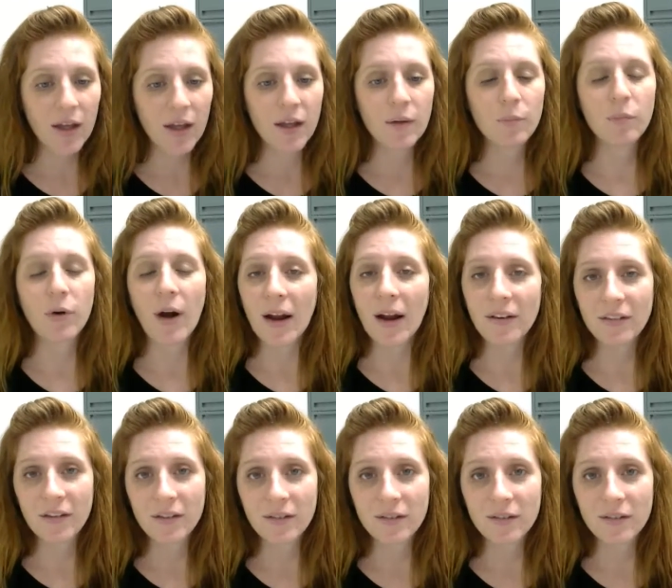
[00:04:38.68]

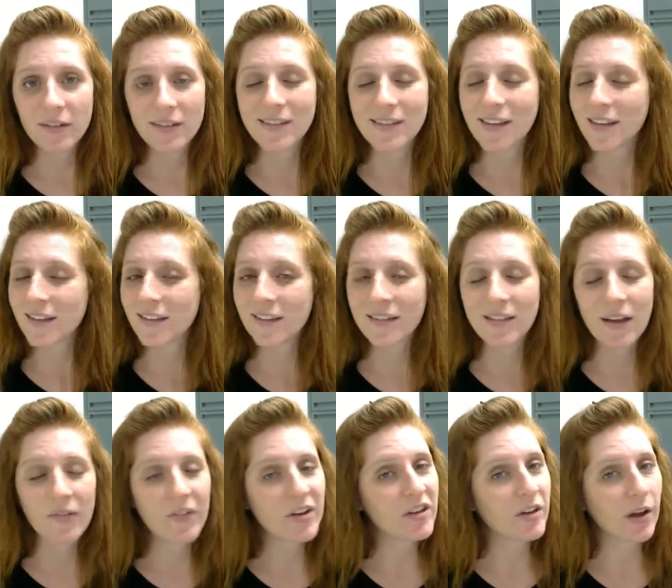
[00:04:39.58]
Practice 6 to
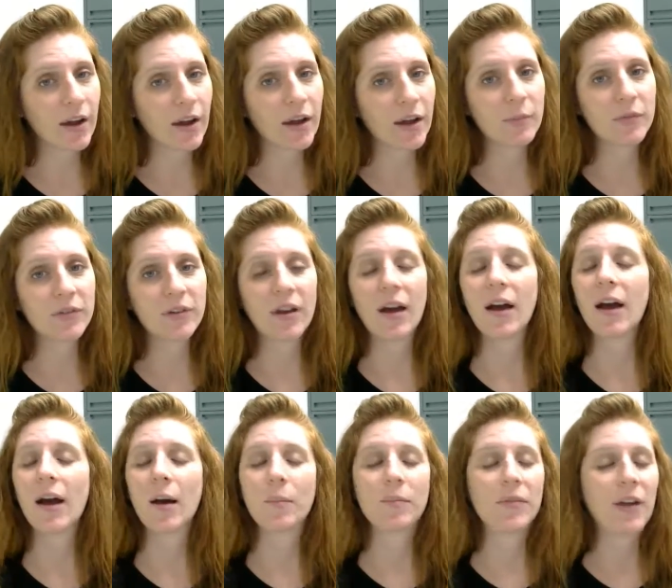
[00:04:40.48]
7 times.
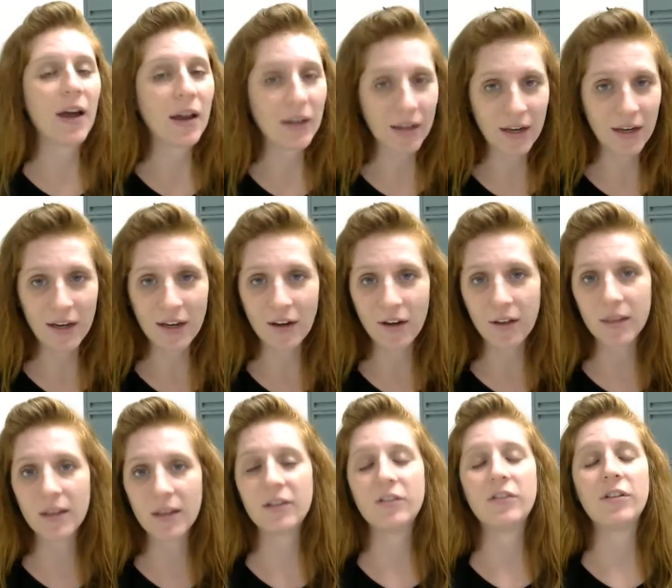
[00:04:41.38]
I'm not kidding
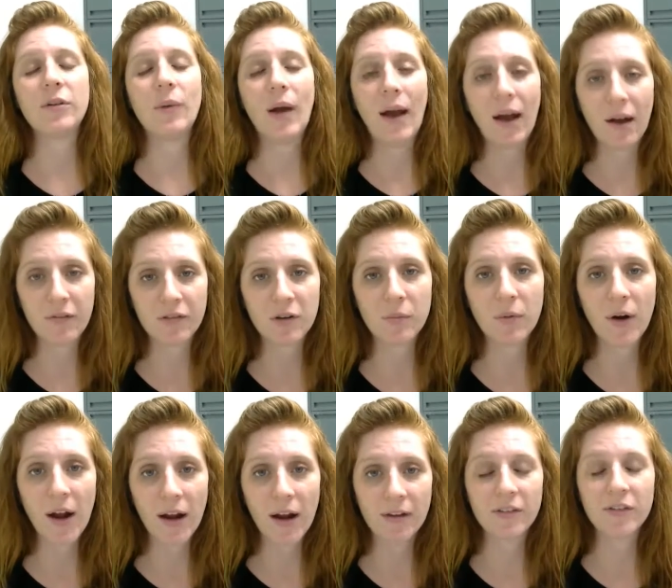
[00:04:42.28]
on this. You have to
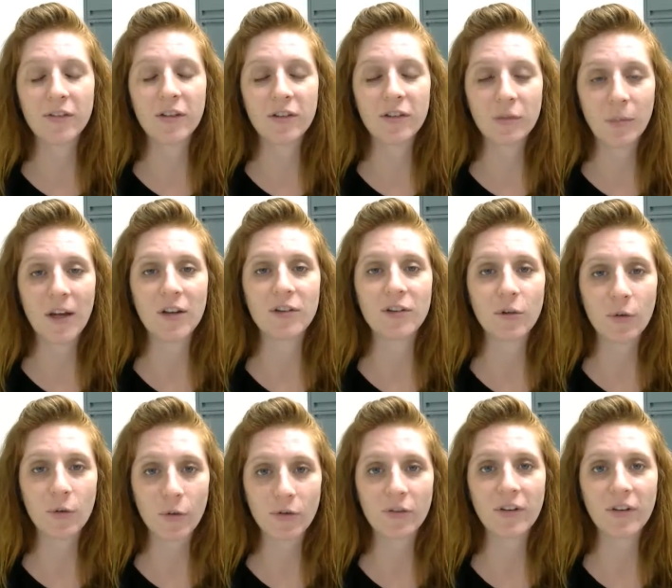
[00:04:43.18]
practice the speech in
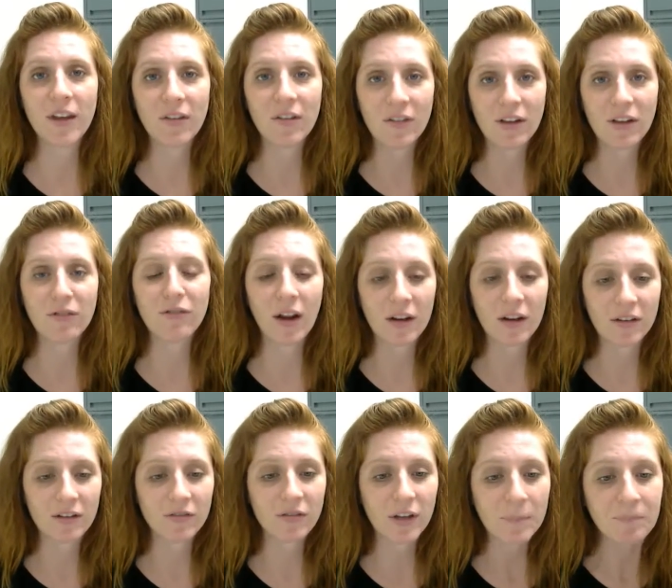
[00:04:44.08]
order to give it
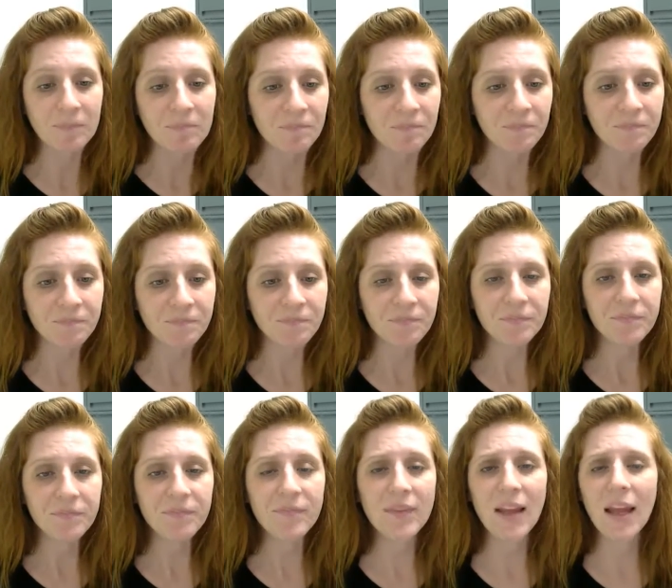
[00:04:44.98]
effectively.
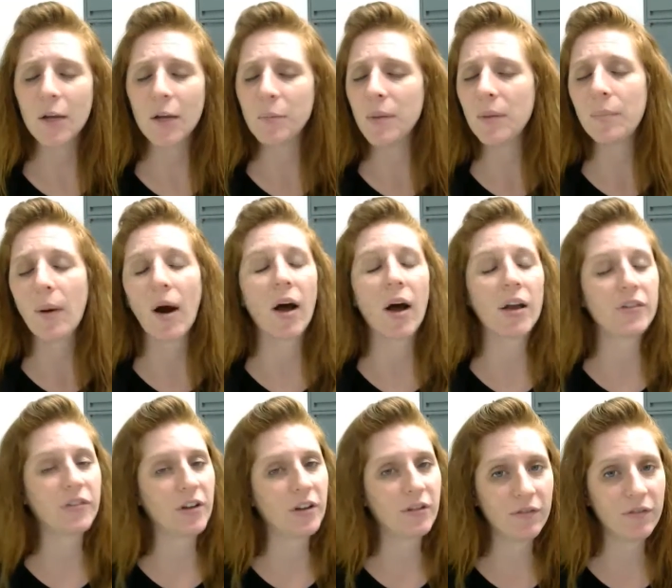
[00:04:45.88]
And be
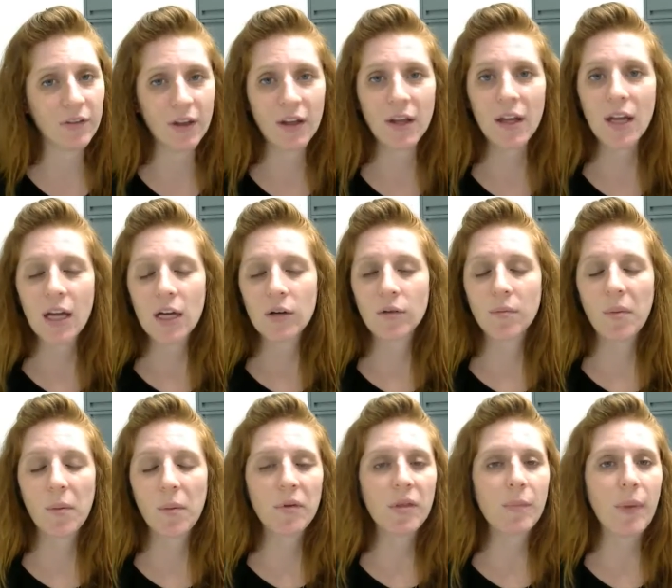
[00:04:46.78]
positive.
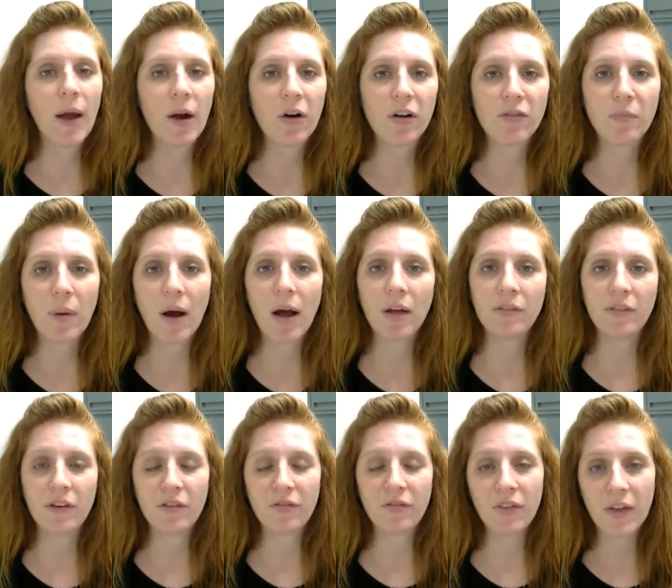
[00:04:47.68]
Remember, the power of
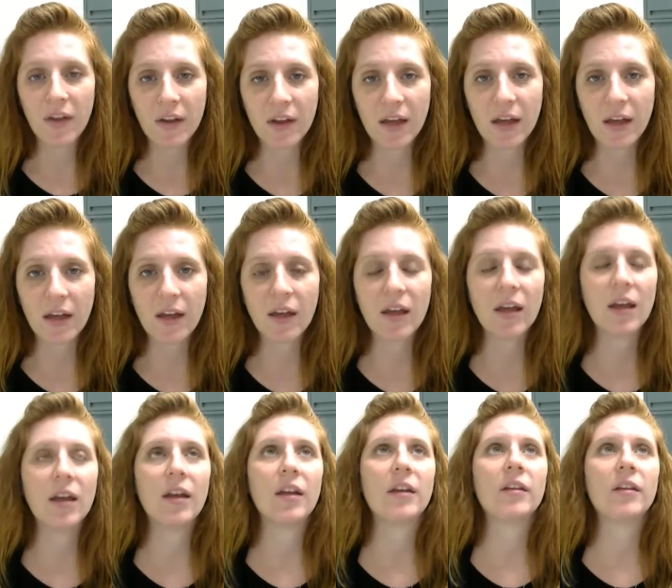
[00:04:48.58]
positive thinking
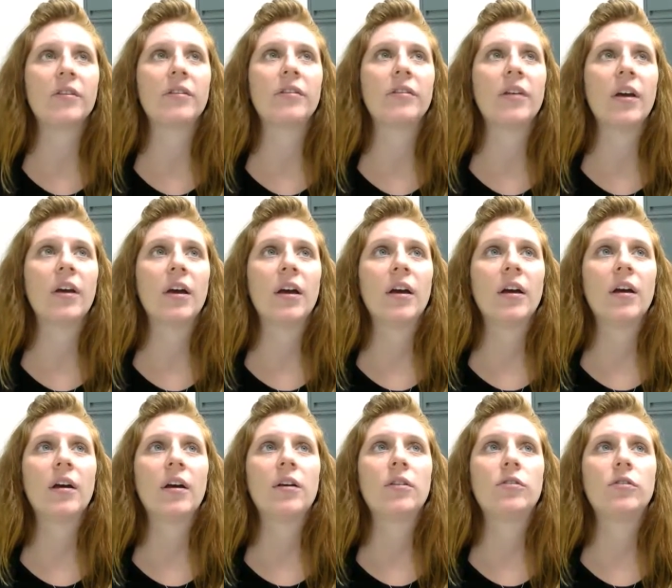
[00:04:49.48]
is
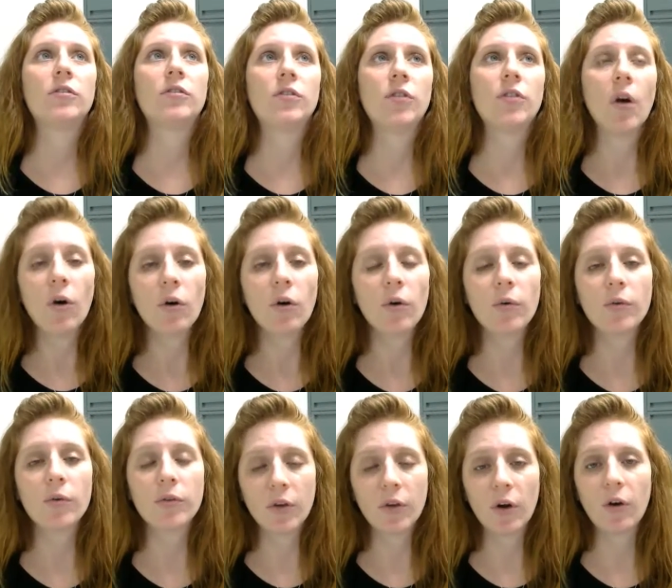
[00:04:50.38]

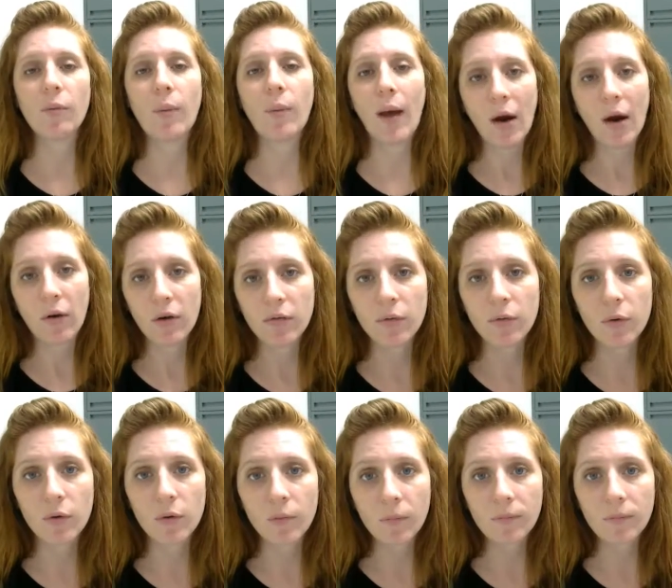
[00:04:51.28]
so, so powerful,